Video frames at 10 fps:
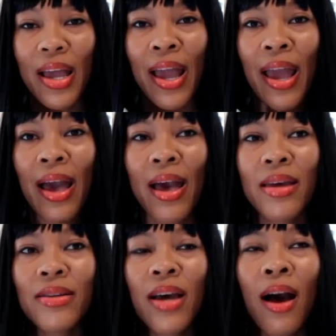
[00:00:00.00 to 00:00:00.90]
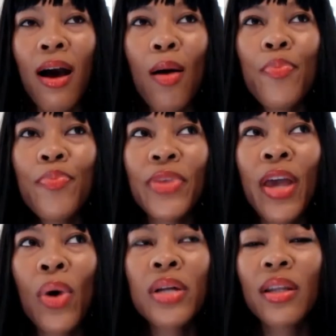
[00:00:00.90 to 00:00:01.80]
And um,
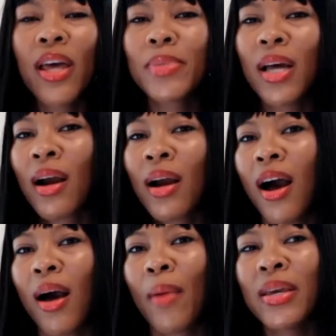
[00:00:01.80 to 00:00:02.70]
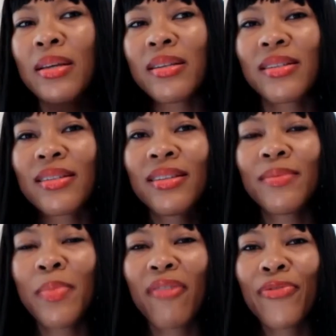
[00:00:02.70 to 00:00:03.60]
KaywandaLamb.com is
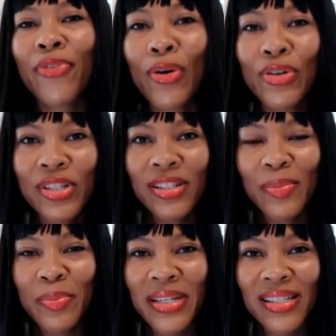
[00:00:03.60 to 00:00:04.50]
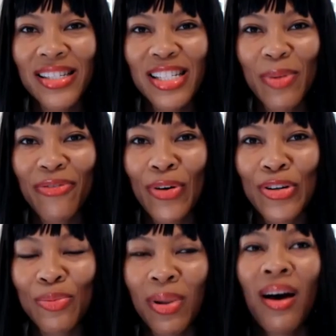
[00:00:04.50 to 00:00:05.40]
my first business, my
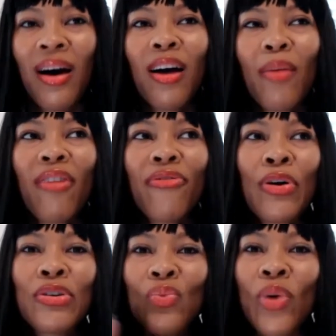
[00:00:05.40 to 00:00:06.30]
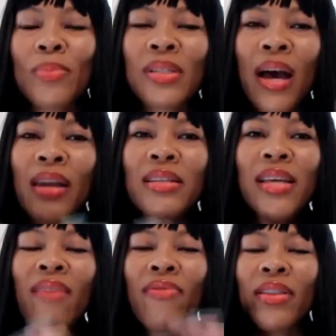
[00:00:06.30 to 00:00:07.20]
first blog, my first website. It's
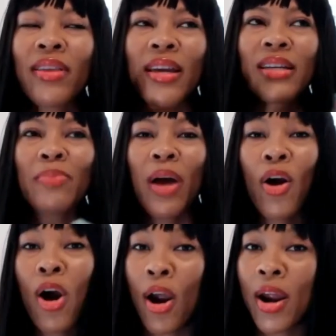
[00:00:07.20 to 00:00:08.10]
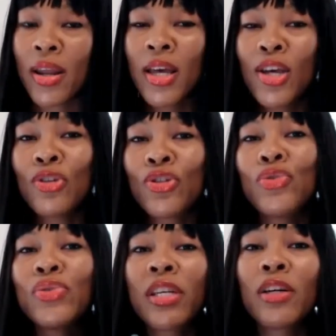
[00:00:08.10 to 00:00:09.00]
everything, it's my heart
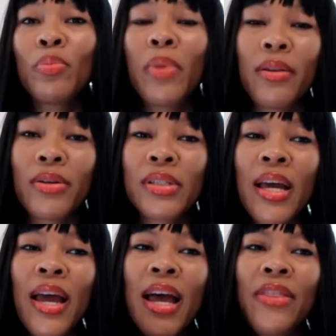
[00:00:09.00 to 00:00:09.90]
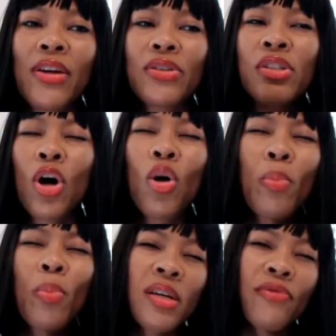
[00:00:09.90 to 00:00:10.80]
to single mothers. And there's so
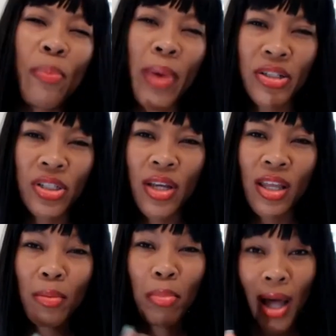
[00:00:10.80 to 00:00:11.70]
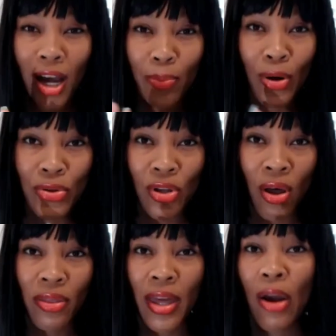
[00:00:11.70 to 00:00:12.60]
much information in the blog posts
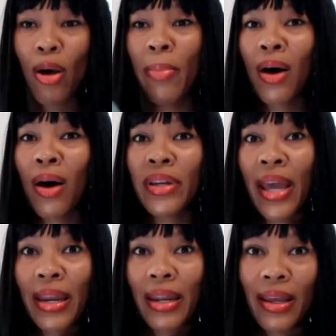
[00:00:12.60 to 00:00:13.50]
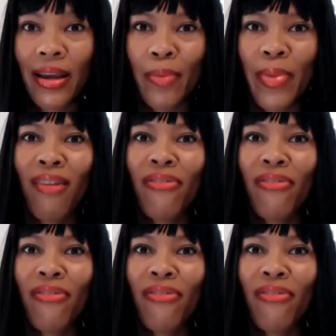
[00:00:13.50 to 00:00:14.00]
on there about dating, about